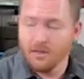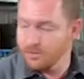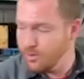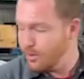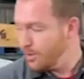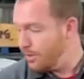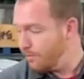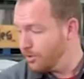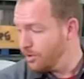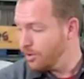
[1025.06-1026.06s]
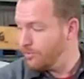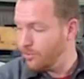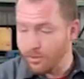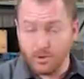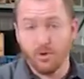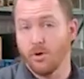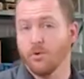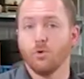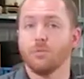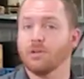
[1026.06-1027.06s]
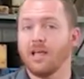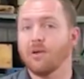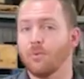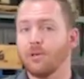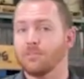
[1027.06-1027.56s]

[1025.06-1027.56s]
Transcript: So if you're looking for uber lightweight